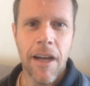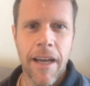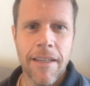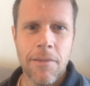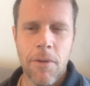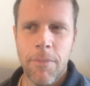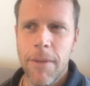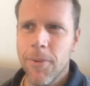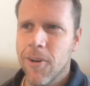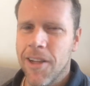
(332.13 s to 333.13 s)
guys, when
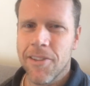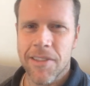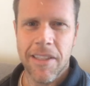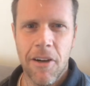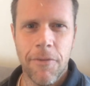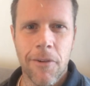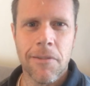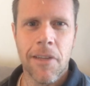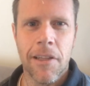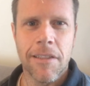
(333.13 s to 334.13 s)
people are on their cell
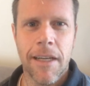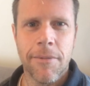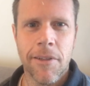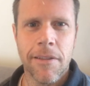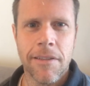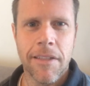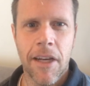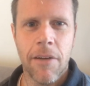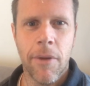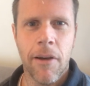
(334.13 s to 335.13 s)
phones all the time during the
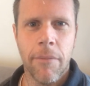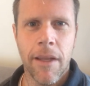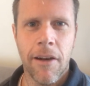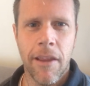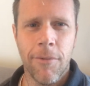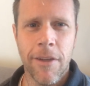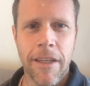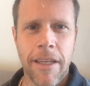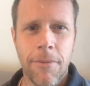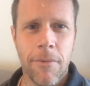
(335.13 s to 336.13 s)
ceremony, I mean, are they
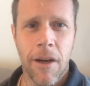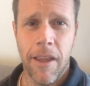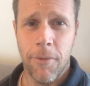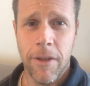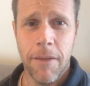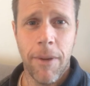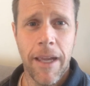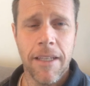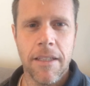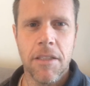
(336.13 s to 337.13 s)
really
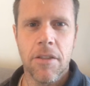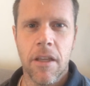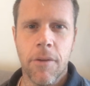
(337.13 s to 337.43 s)
paying attention?